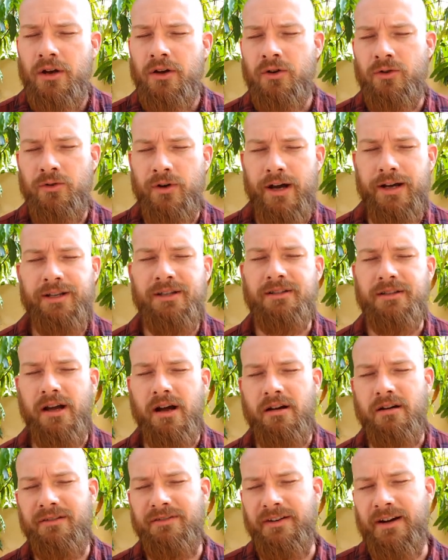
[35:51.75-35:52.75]
Christ's
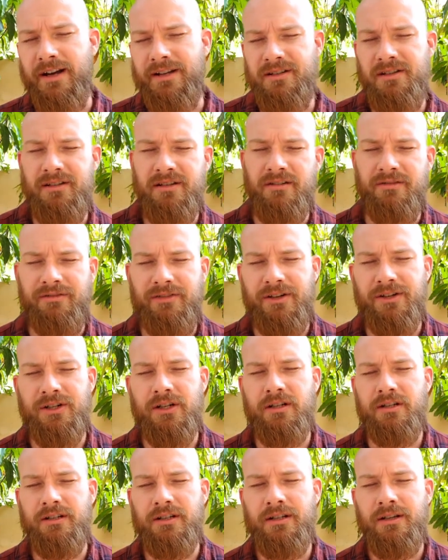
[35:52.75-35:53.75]
sacrifice is
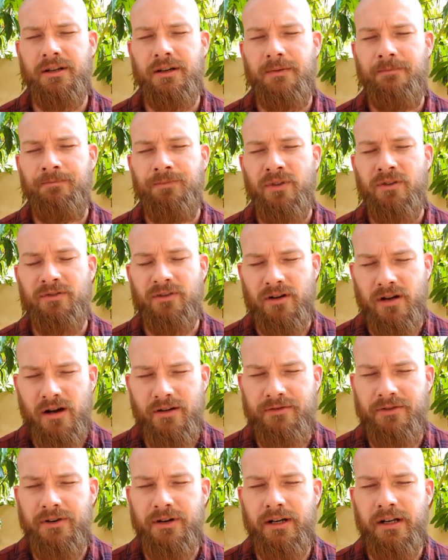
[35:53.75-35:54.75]
sufficient for
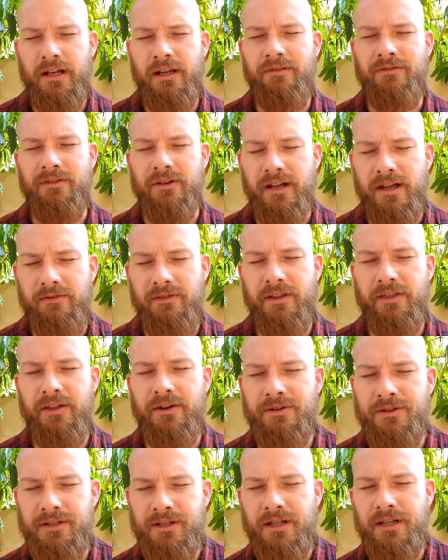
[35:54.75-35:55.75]
covering and forgiving
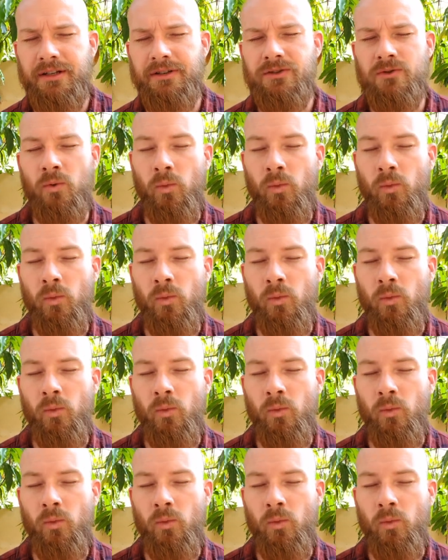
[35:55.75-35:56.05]
their sins.